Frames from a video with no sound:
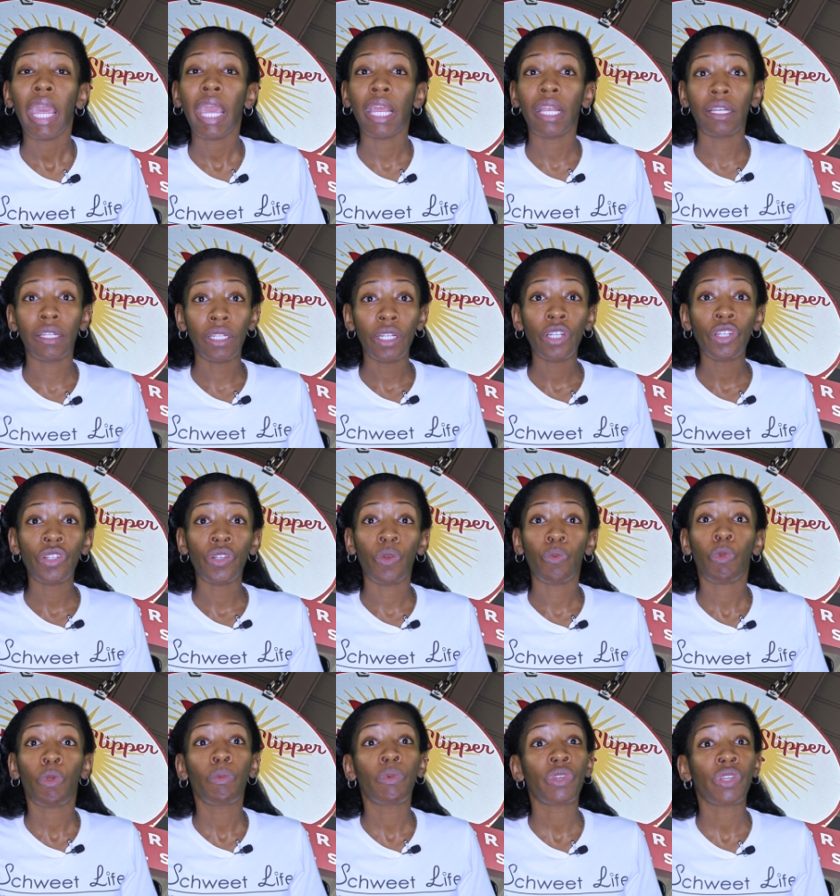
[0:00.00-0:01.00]
In addition,
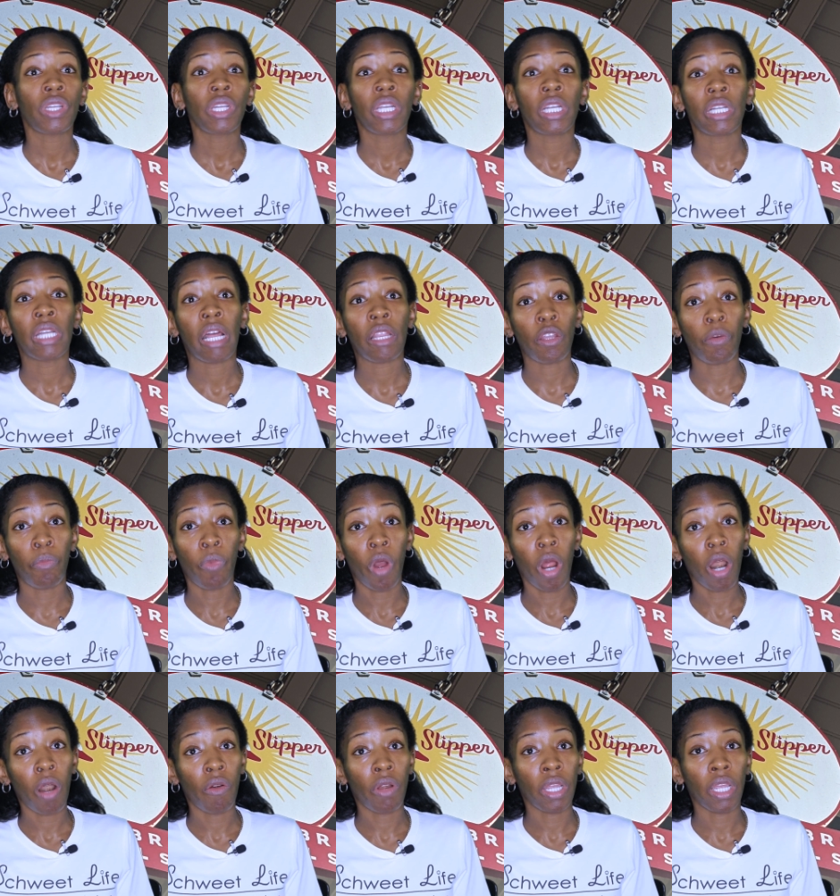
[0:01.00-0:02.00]
we were seated at the
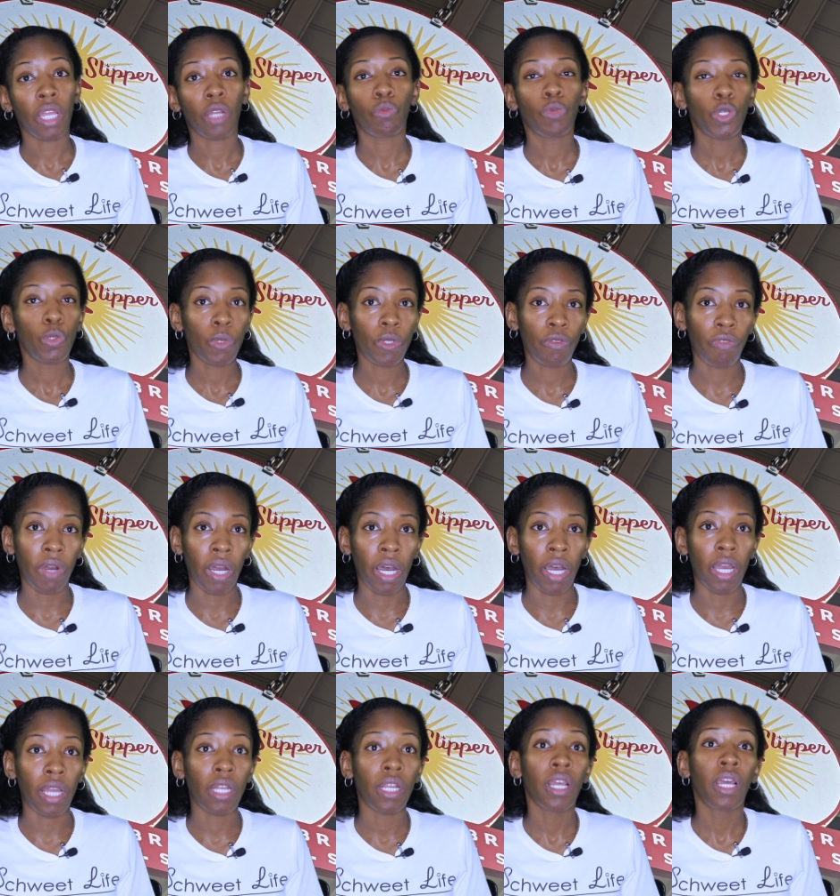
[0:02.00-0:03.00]
bar again, which was
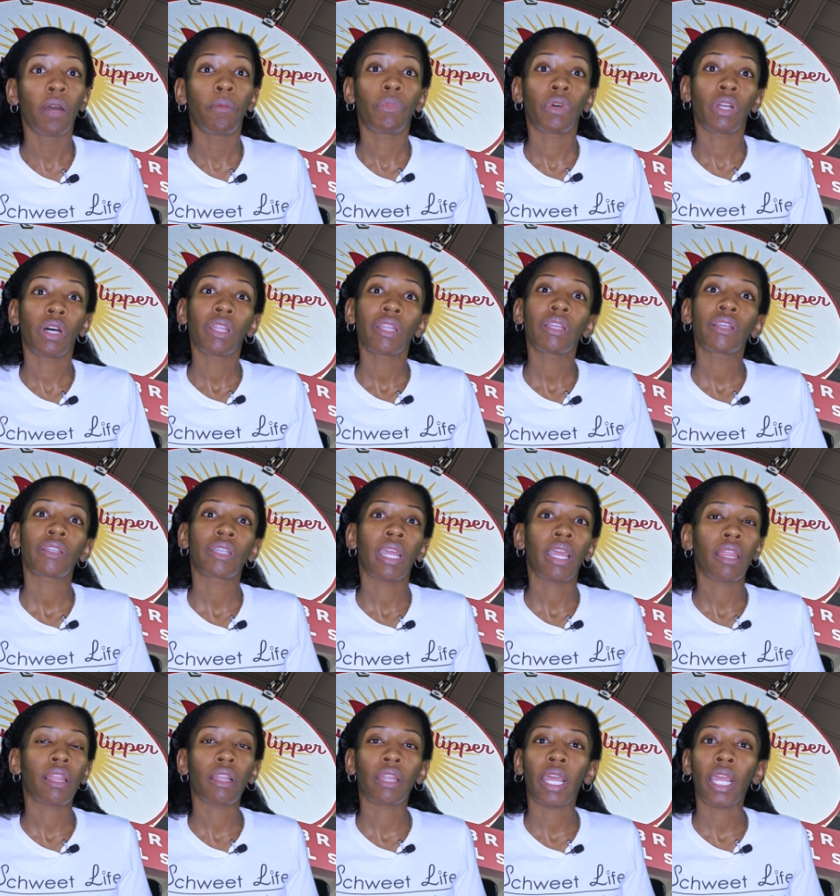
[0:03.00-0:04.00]
fine. But on this day,
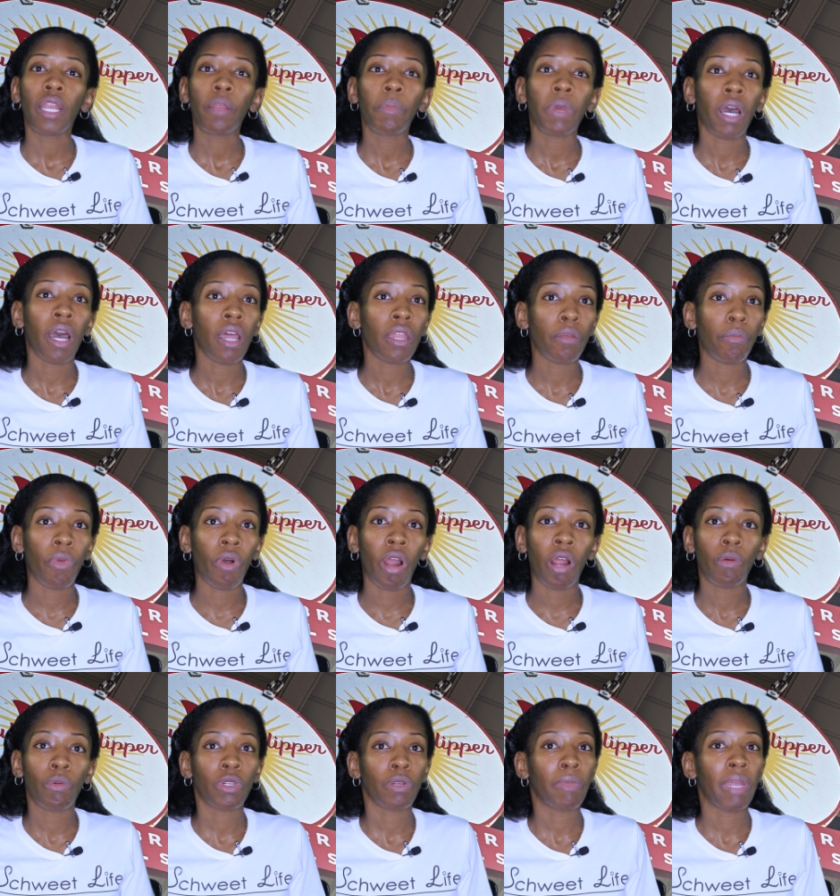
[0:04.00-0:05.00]
the lady behind the
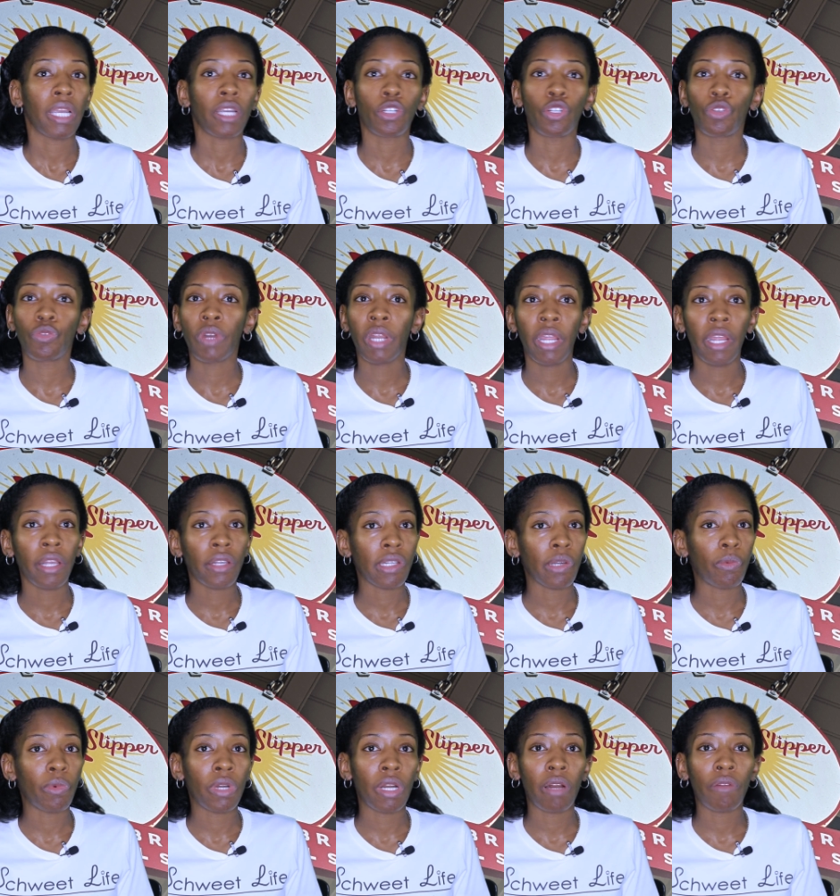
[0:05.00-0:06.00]
bar was making drinks
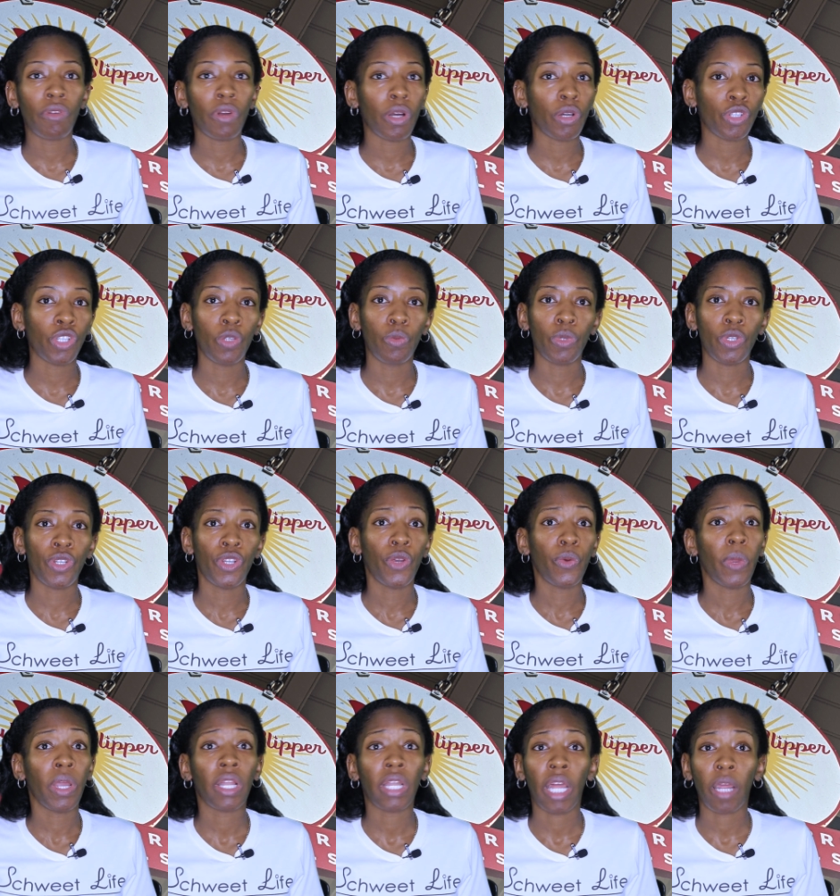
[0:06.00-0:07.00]
and whatever else she was
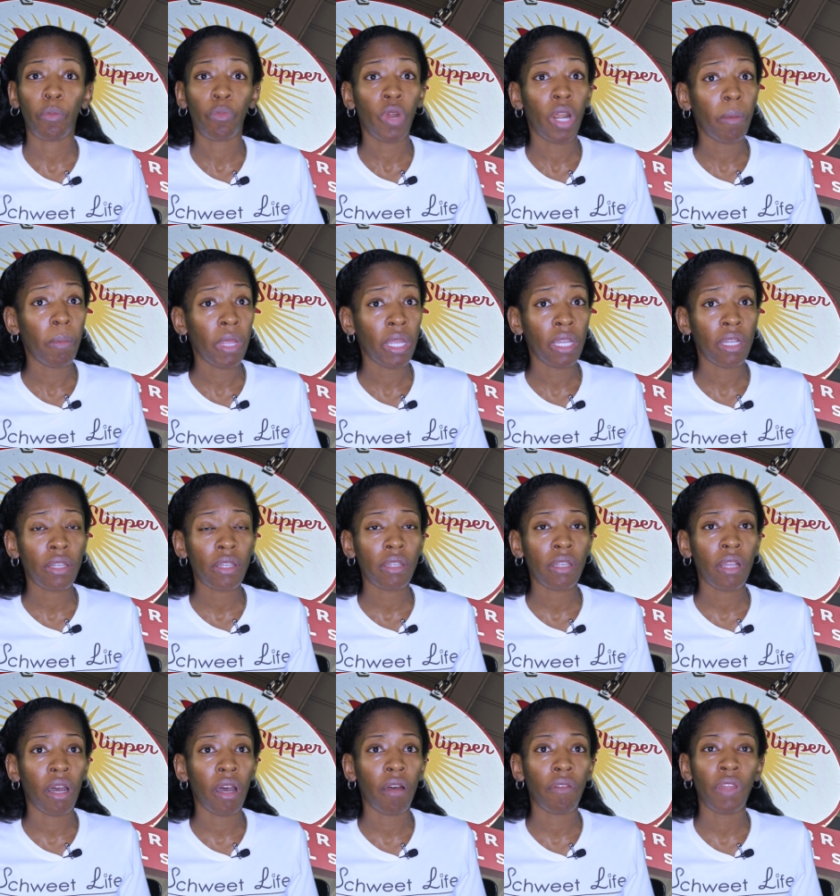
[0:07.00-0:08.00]
doing, prepping and
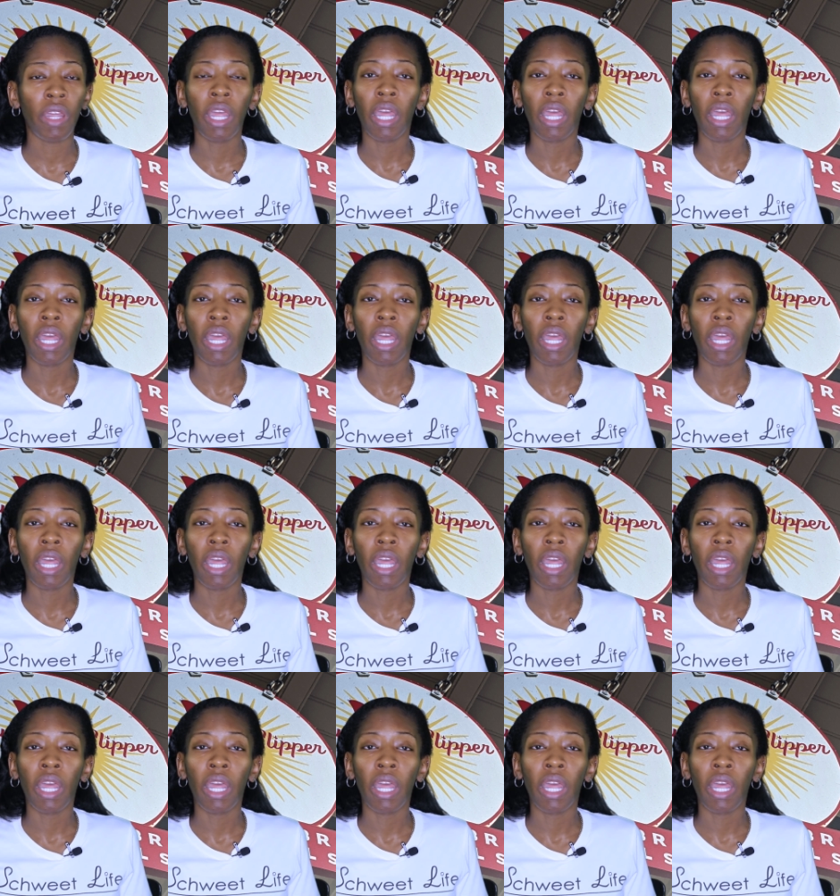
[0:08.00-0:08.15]
stuff.